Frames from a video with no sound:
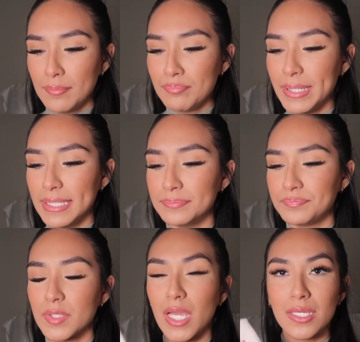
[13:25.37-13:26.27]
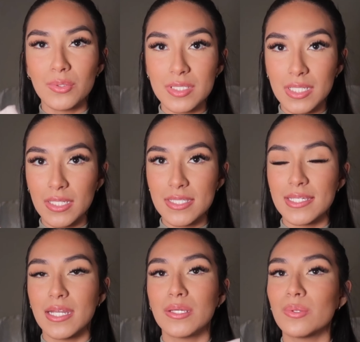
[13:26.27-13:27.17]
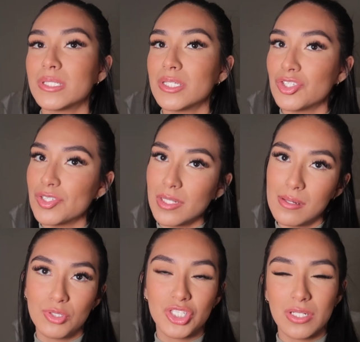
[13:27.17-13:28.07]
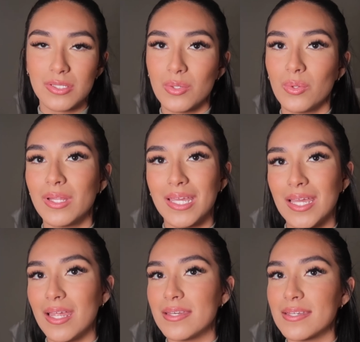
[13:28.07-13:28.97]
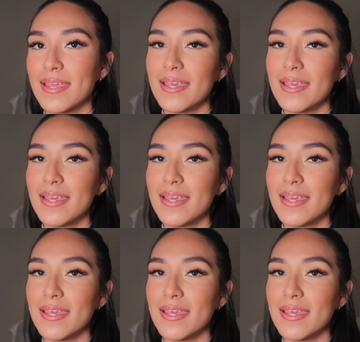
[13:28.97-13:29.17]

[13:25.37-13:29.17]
but I use this, and I use this just a lot more gentle and